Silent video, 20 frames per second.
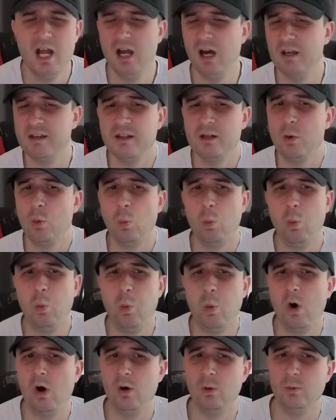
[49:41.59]
I don't know
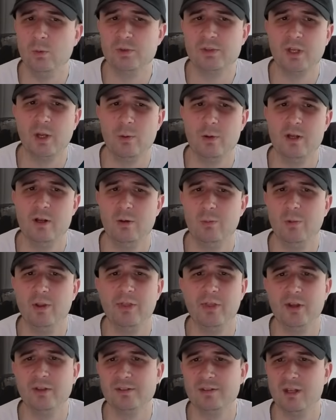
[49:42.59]
what was going on with
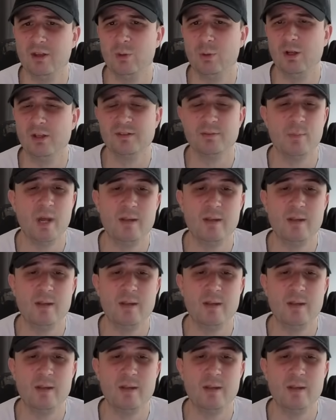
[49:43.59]
those other ones.